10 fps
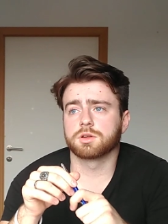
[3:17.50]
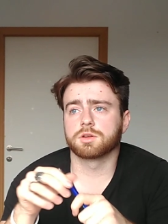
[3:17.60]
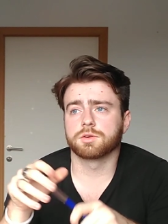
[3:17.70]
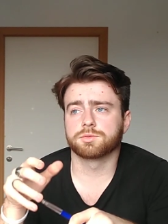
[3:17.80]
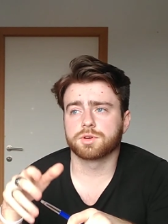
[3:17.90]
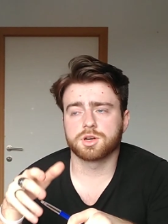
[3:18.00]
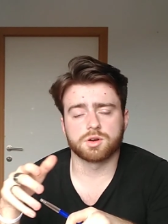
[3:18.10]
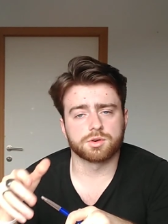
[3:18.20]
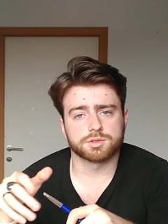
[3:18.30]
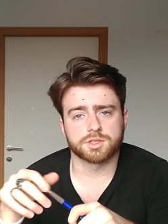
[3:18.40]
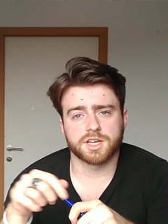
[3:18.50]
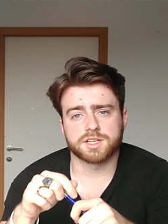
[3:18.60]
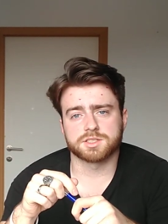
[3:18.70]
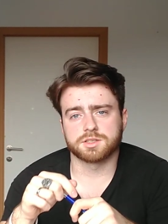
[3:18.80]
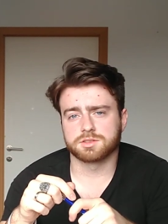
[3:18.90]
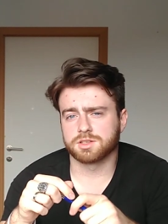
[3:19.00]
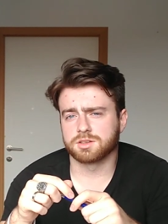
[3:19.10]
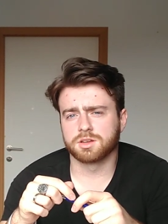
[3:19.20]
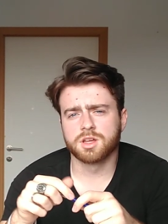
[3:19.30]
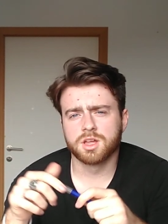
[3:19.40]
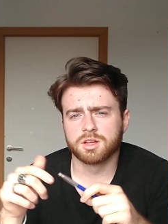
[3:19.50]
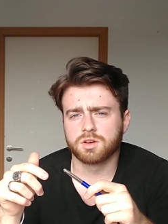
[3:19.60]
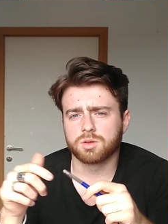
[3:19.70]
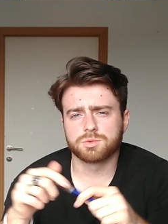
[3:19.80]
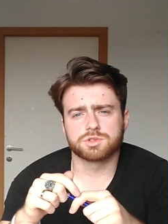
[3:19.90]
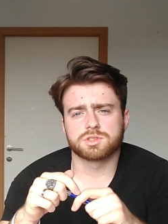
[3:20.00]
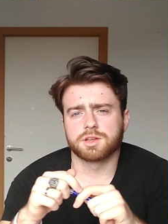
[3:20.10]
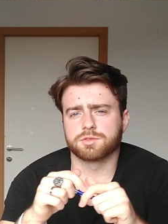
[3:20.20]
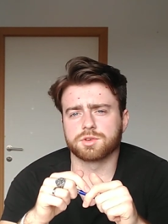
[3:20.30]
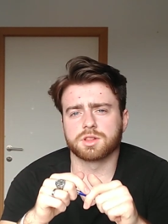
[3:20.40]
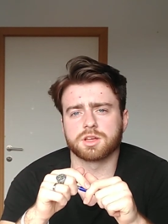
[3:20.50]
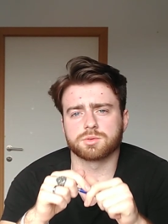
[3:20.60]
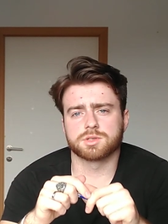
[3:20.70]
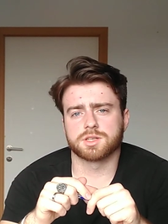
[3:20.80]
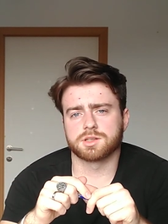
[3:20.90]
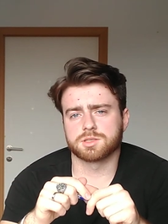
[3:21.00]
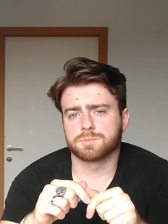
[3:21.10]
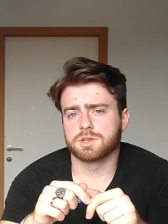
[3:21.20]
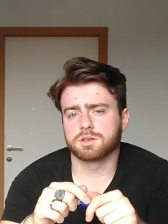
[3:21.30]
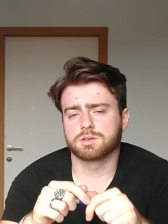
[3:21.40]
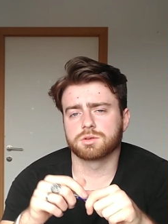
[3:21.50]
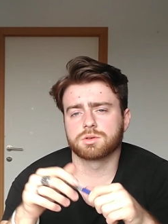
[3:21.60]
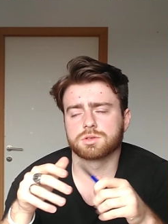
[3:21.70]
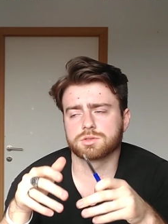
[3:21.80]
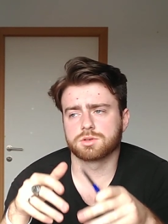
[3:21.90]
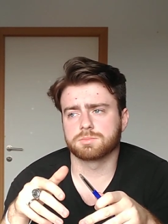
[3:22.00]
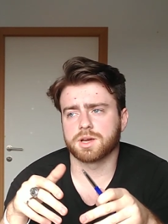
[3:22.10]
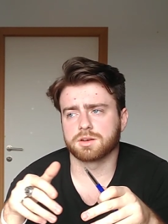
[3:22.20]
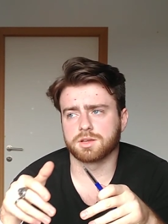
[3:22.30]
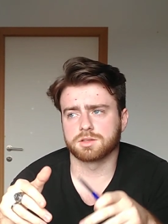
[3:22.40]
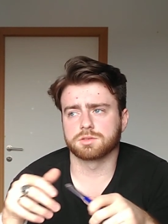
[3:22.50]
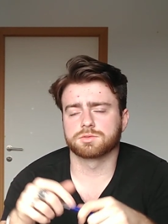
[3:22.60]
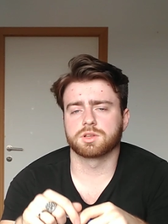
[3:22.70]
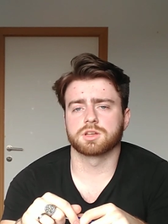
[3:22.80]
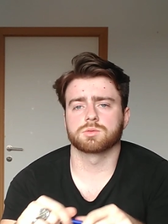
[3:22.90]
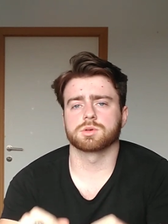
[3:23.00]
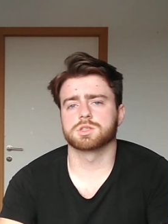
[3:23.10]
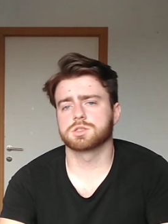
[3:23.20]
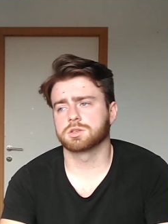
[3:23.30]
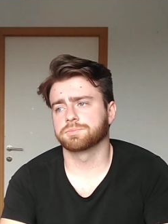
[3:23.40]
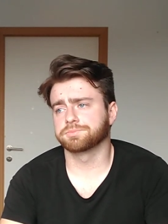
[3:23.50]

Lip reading: a very hard accent in almost every language that I speak, also in my native language.